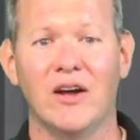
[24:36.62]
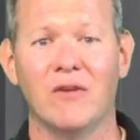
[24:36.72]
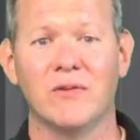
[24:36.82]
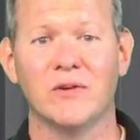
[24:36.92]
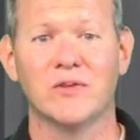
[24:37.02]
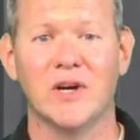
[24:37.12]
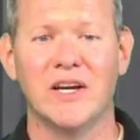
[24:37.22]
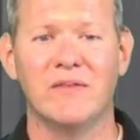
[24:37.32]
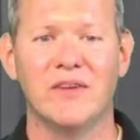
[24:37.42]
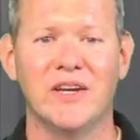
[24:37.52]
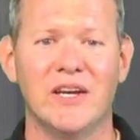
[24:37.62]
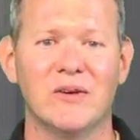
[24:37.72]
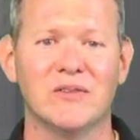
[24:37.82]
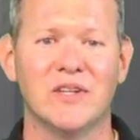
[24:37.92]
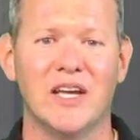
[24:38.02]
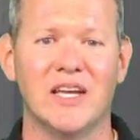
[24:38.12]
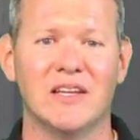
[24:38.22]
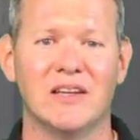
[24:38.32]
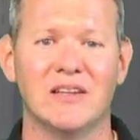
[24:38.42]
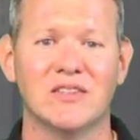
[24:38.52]
I offer training videos
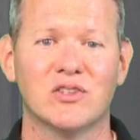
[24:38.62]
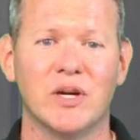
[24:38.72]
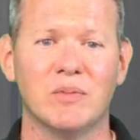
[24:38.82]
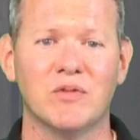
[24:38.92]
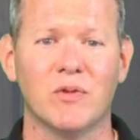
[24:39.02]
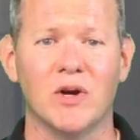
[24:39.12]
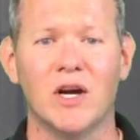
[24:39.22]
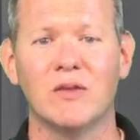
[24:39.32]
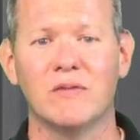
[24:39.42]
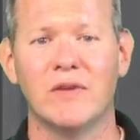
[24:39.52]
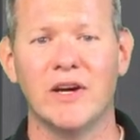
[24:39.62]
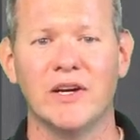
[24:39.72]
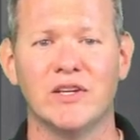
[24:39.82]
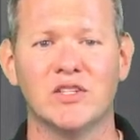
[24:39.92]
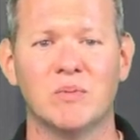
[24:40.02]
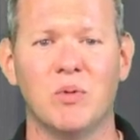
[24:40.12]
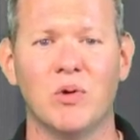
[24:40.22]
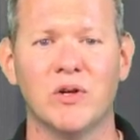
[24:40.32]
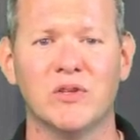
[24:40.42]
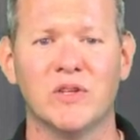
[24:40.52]
and scripts for other various
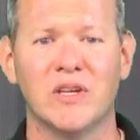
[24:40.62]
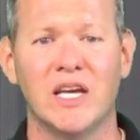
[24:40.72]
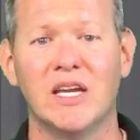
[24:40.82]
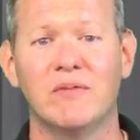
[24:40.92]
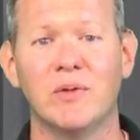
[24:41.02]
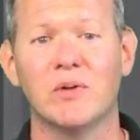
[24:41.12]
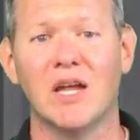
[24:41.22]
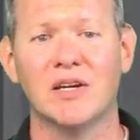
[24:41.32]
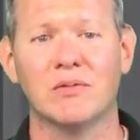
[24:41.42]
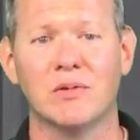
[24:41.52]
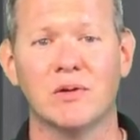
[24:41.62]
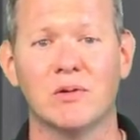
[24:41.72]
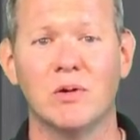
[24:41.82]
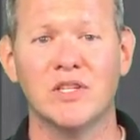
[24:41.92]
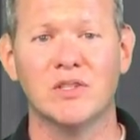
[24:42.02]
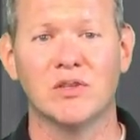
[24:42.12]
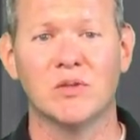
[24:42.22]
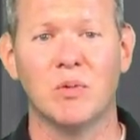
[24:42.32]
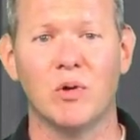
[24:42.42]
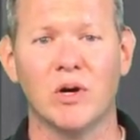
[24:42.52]
sports, and if you would like to
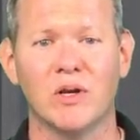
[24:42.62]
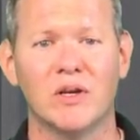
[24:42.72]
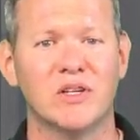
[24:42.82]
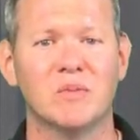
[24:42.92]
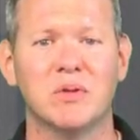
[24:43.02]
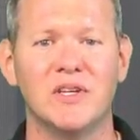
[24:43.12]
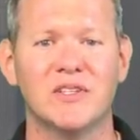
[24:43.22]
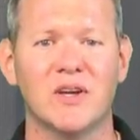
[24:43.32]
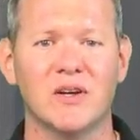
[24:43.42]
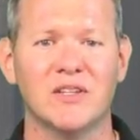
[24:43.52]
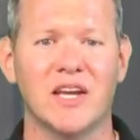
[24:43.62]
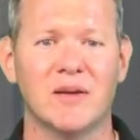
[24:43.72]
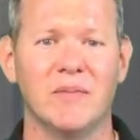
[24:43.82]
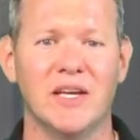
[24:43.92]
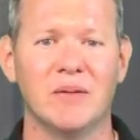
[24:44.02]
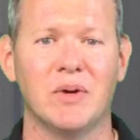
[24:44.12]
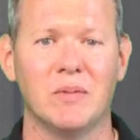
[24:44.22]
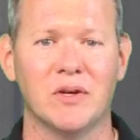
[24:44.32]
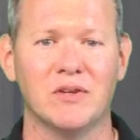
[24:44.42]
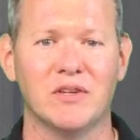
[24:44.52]
request a sport, just please contact
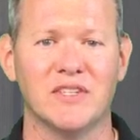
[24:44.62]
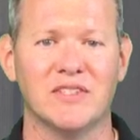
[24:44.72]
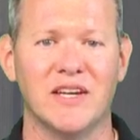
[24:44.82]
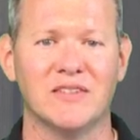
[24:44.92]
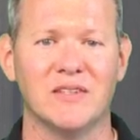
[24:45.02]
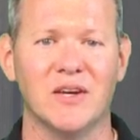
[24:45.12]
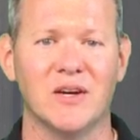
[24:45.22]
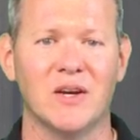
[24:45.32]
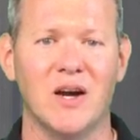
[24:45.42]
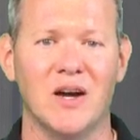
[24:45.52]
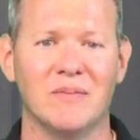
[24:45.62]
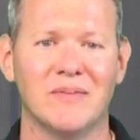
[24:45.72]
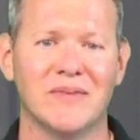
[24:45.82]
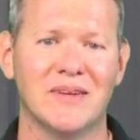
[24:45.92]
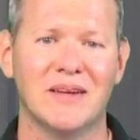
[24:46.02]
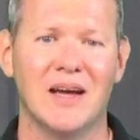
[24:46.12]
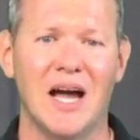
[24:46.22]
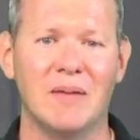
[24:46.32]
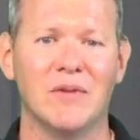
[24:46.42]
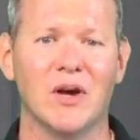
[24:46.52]
me at publicaddressannouncing.com.
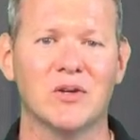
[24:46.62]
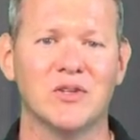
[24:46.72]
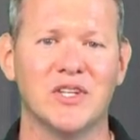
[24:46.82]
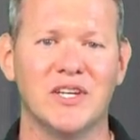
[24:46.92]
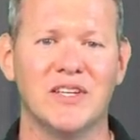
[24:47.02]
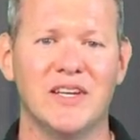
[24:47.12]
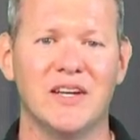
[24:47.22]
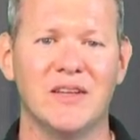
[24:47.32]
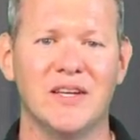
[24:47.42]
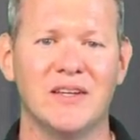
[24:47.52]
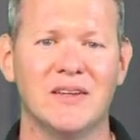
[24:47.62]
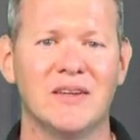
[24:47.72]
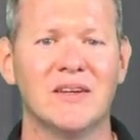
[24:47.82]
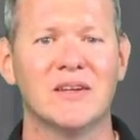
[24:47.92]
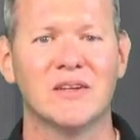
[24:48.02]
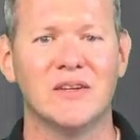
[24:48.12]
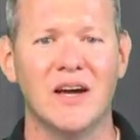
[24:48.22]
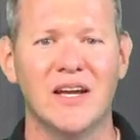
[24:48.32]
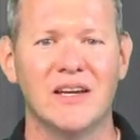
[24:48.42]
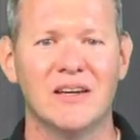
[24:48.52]
I'm Dr. J.T. Elliott.
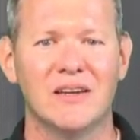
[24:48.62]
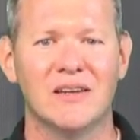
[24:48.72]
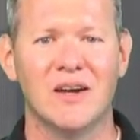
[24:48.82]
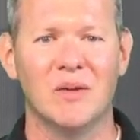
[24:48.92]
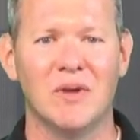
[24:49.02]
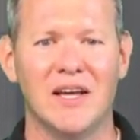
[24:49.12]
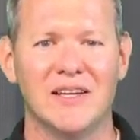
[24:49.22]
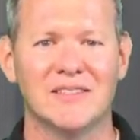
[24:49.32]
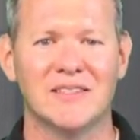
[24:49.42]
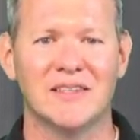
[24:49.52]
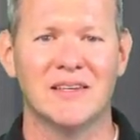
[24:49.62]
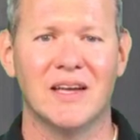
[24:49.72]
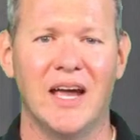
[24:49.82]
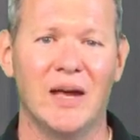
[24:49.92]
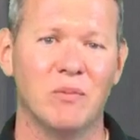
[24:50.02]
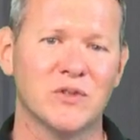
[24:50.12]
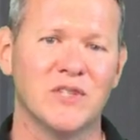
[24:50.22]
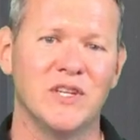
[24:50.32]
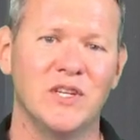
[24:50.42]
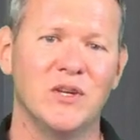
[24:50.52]
Good night, God bless,
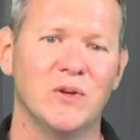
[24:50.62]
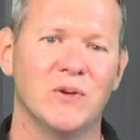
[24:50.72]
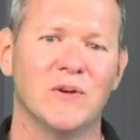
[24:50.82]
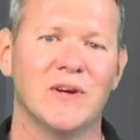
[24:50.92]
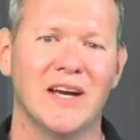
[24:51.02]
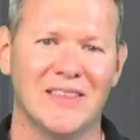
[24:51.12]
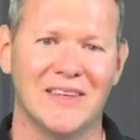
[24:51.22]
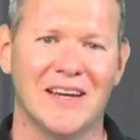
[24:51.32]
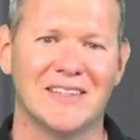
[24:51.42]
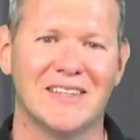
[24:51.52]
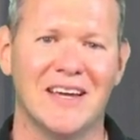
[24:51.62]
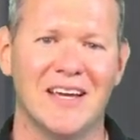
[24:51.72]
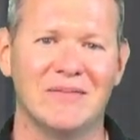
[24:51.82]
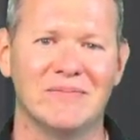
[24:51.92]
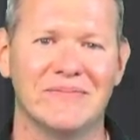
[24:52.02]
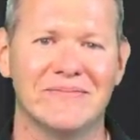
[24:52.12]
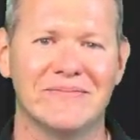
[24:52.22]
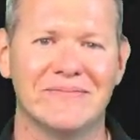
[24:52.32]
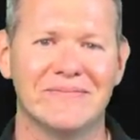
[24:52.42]
and we'll see you at the next game.